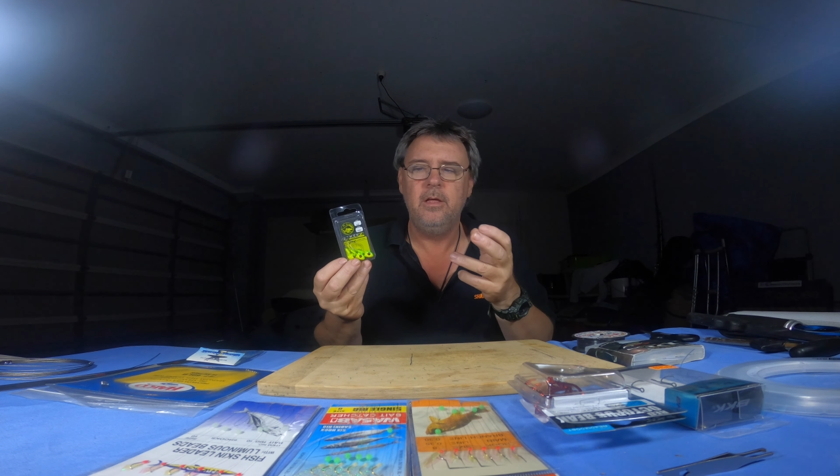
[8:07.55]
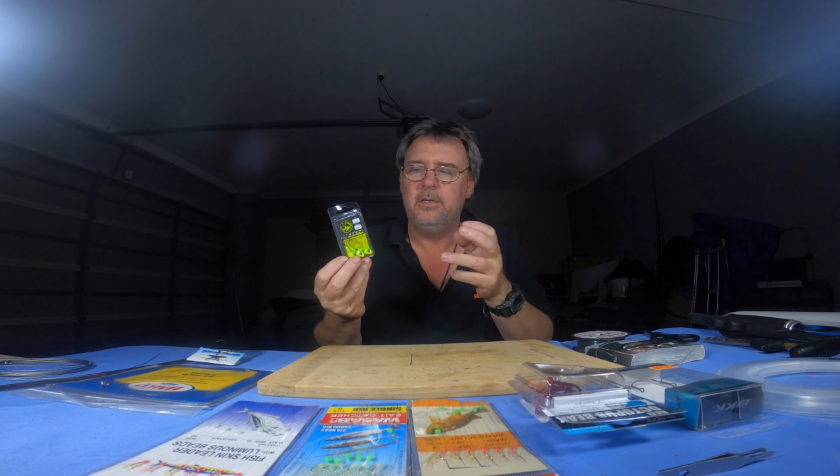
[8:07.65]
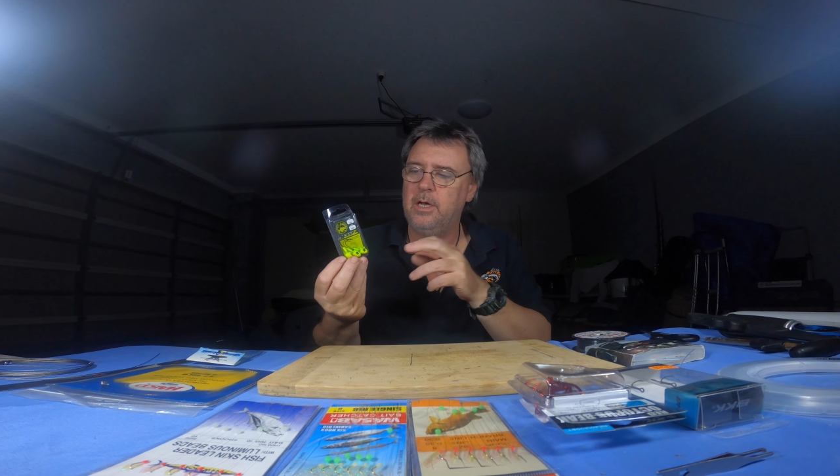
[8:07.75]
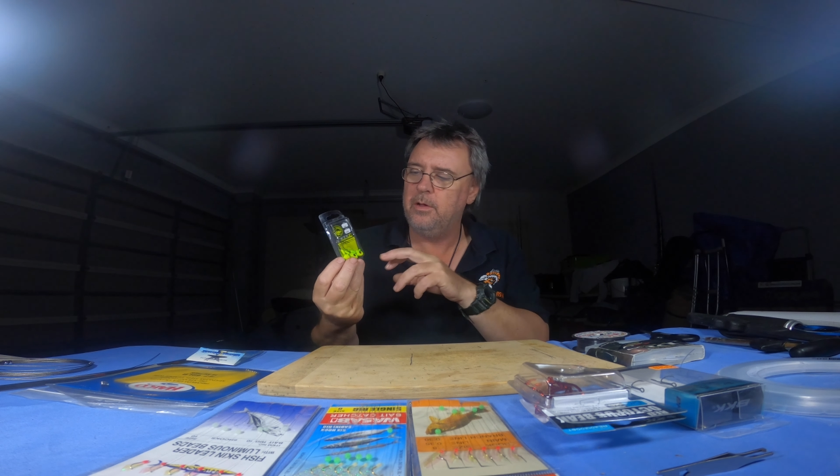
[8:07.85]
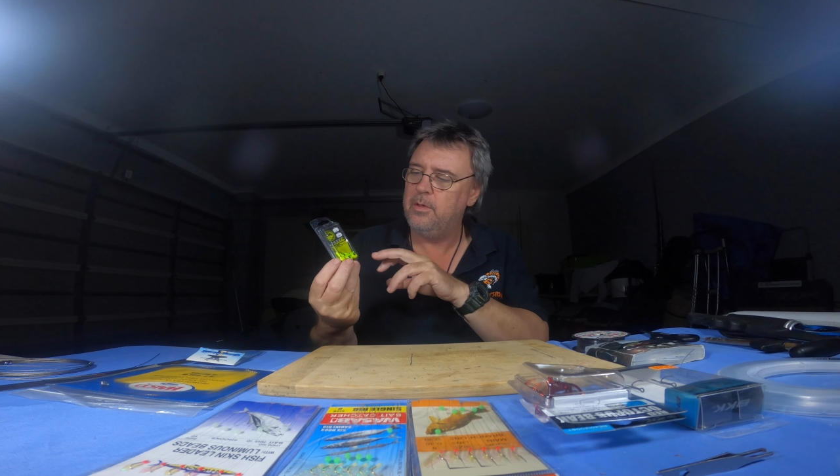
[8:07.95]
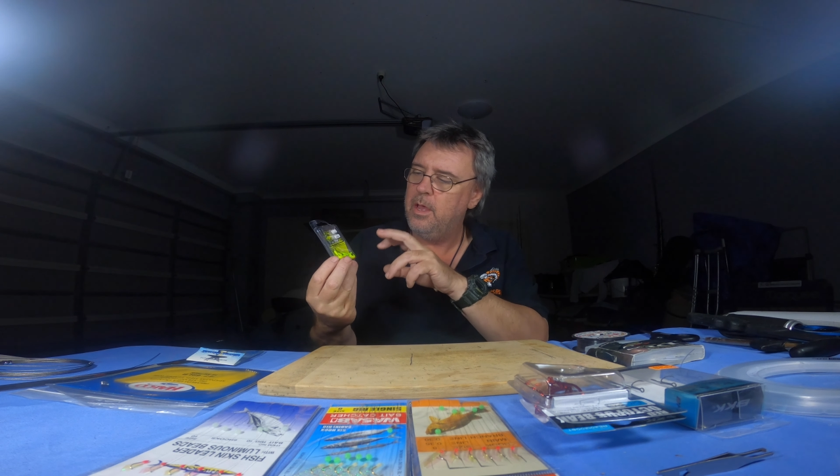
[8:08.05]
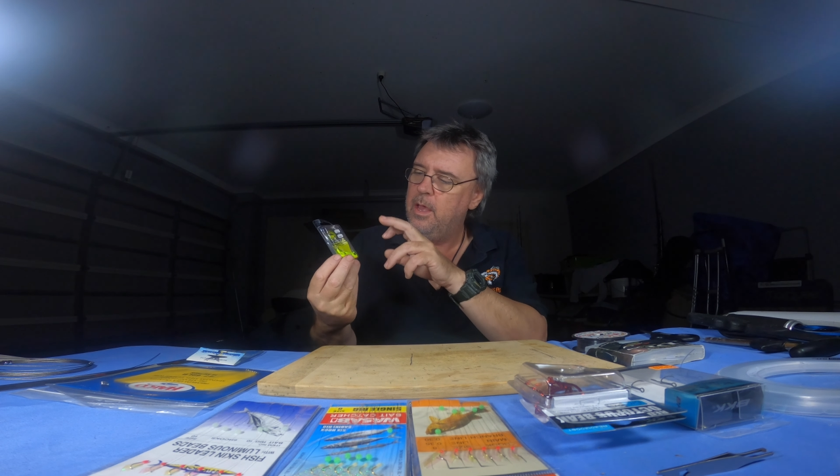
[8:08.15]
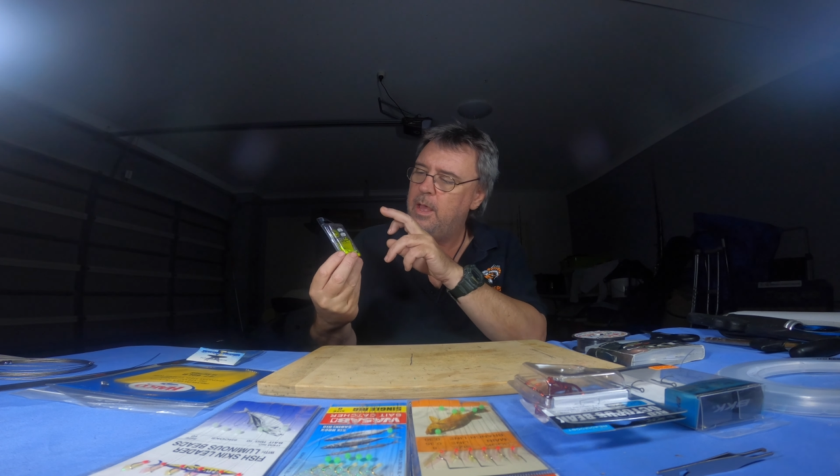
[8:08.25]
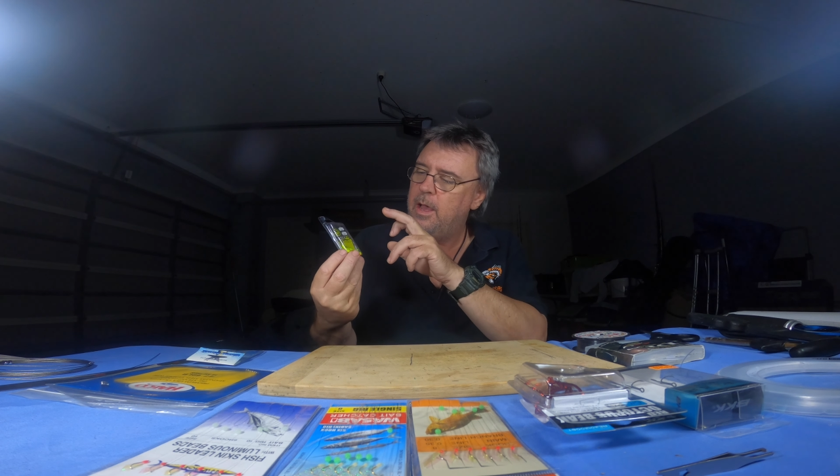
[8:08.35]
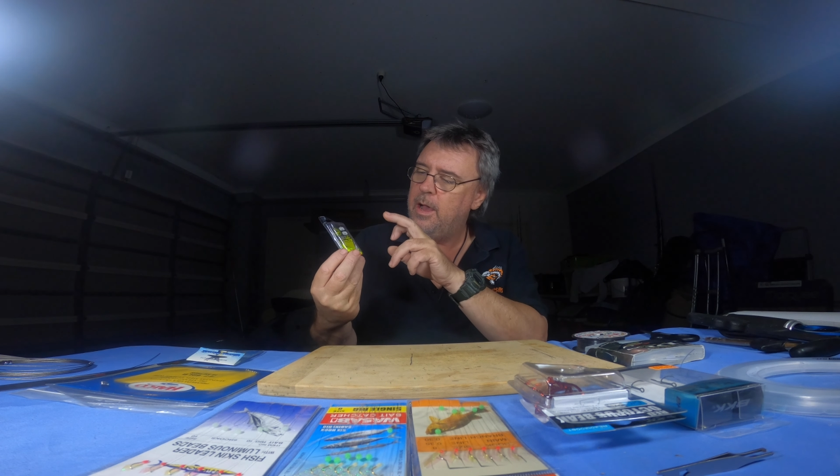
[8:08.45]
So,
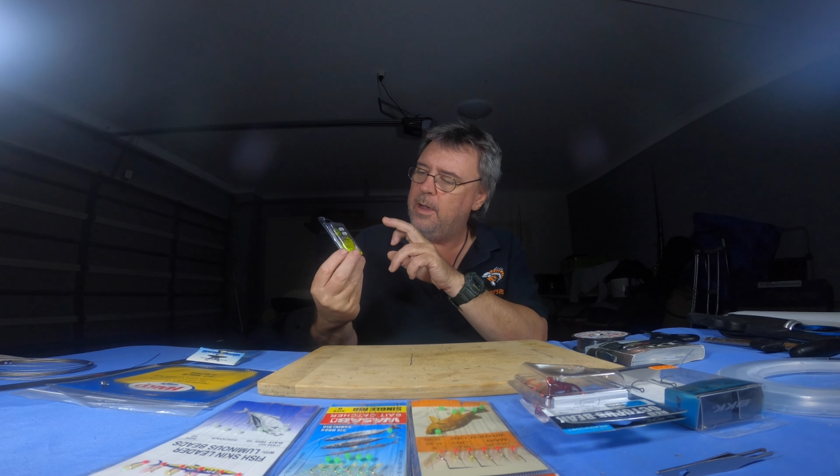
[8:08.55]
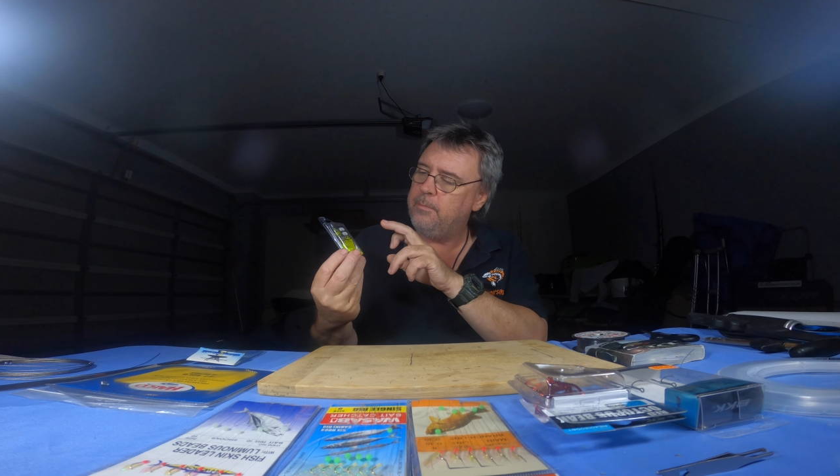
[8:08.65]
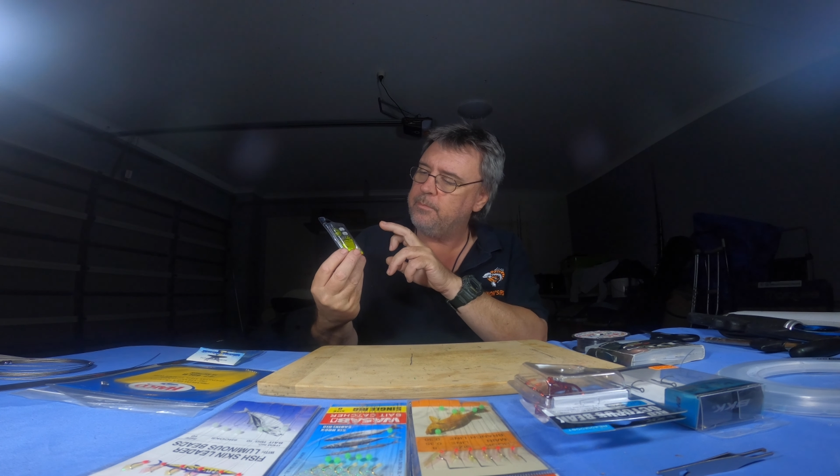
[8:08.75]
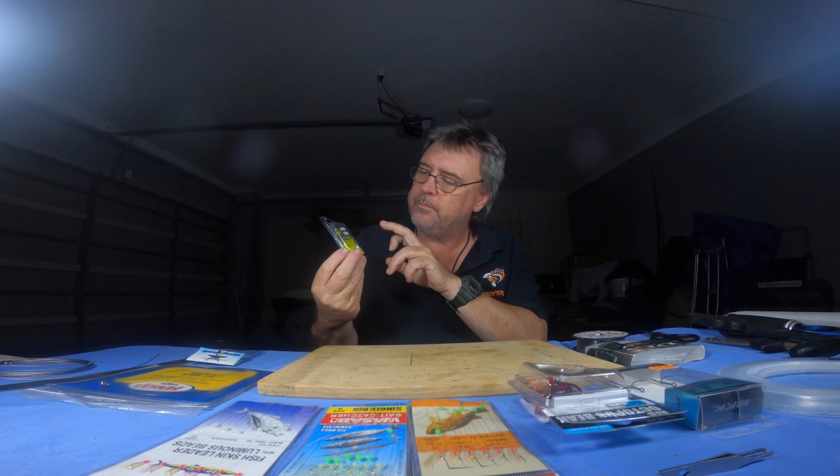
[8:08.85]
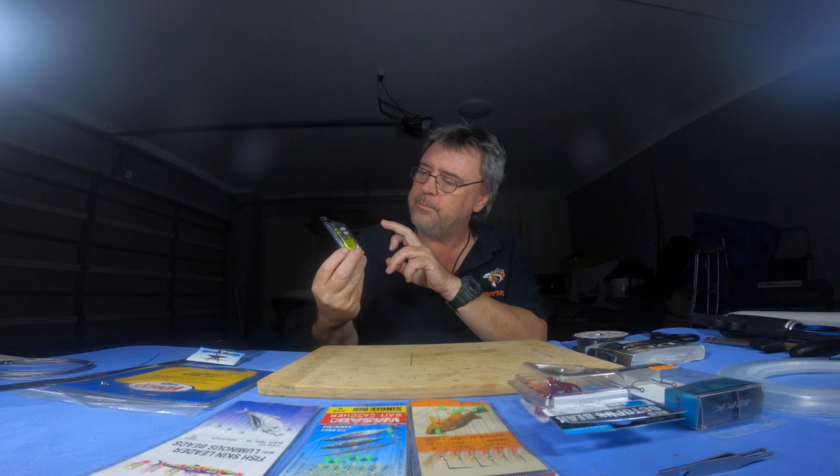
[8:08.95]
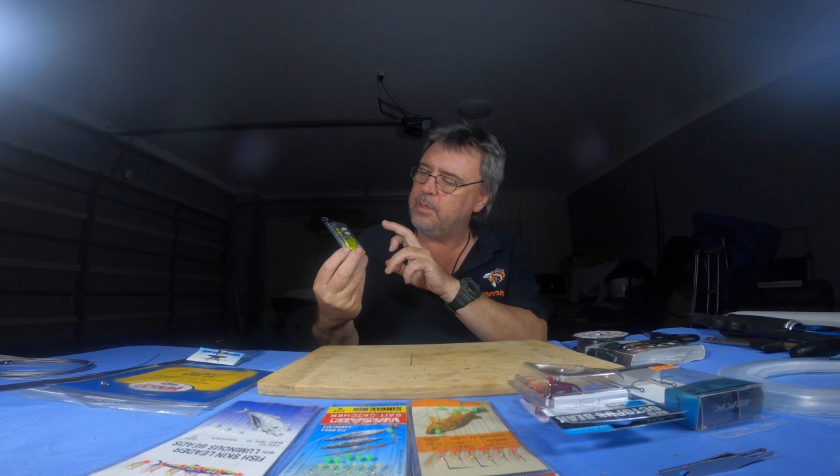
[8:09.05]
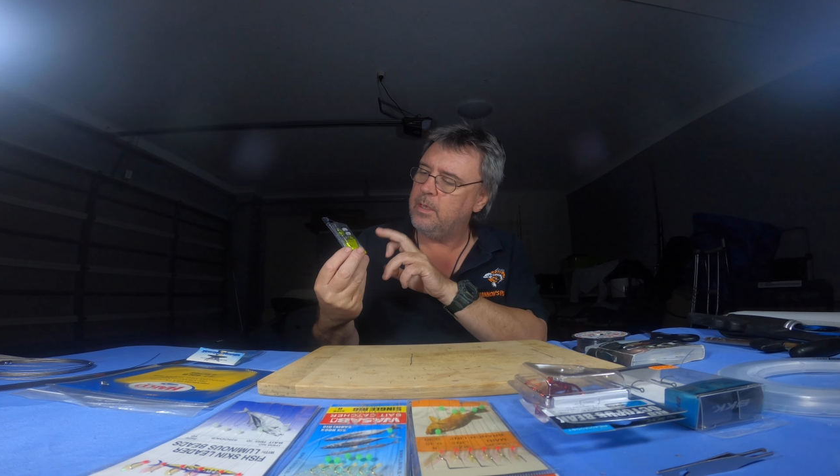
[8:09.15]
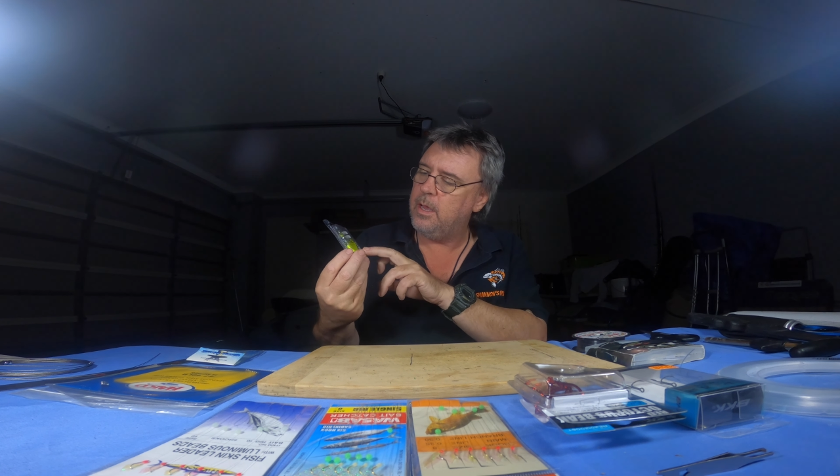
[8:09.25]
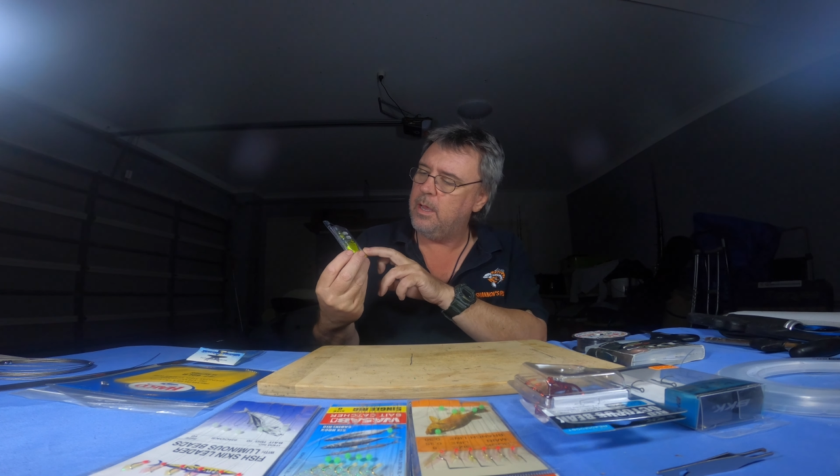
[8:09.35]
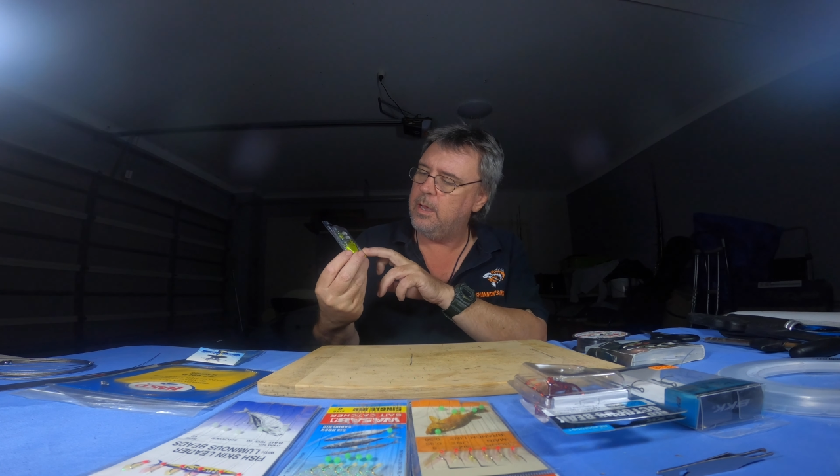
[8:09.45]

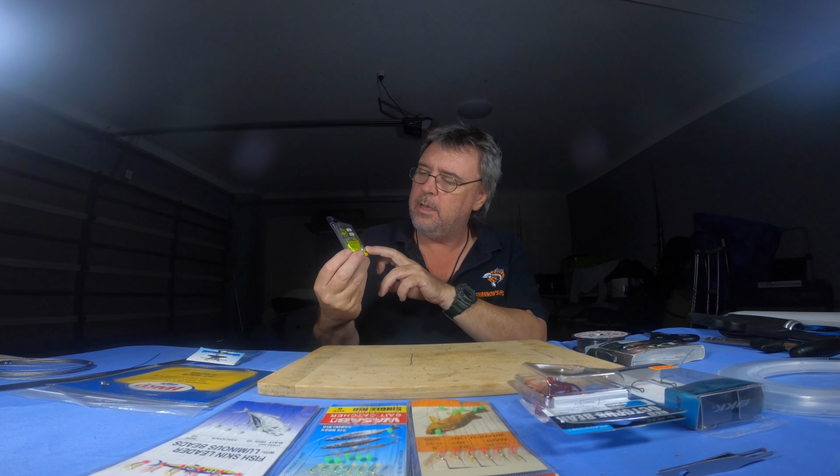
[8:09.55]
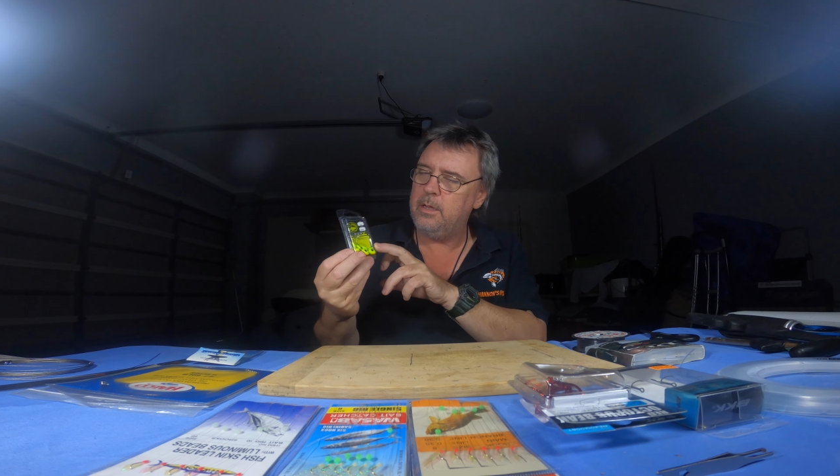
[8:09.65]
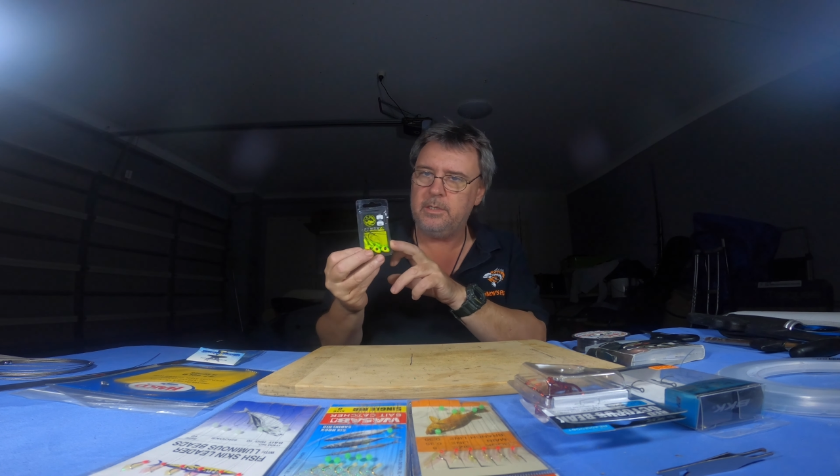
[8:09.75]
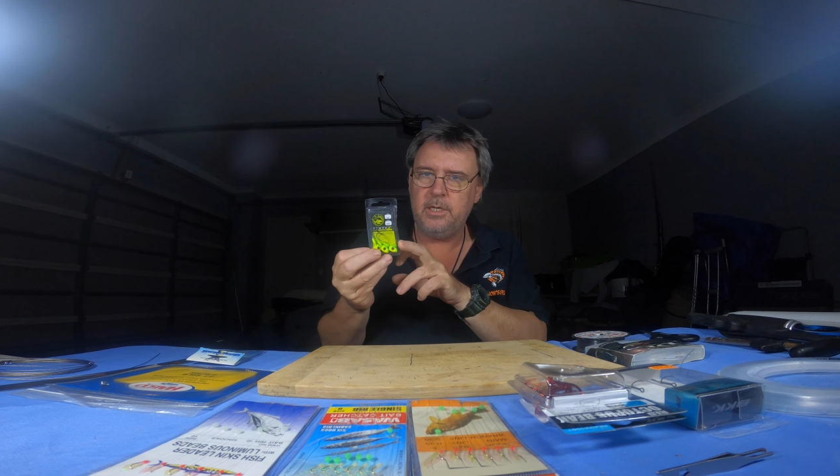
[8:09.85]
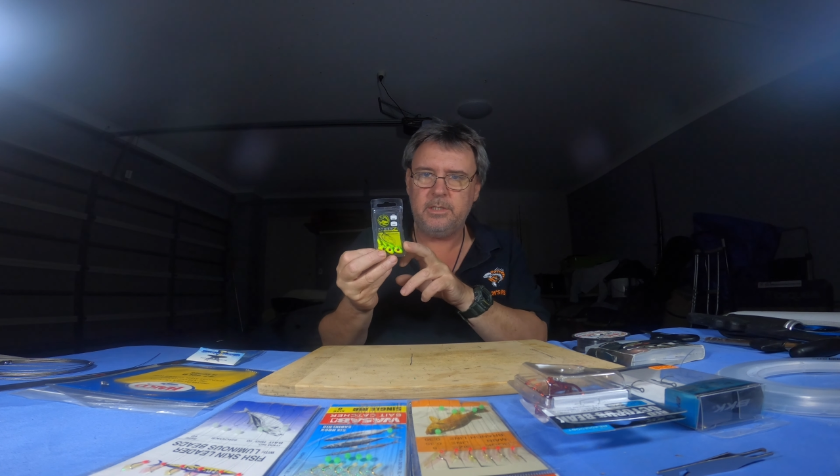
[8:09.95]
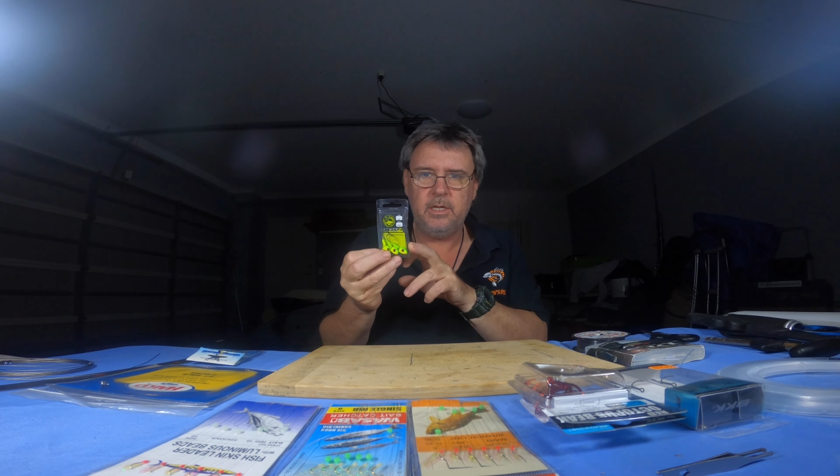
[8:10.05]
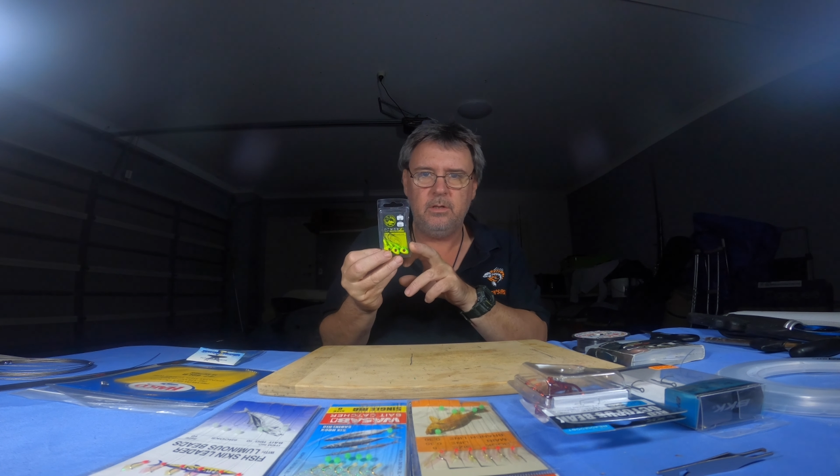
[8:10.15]
TT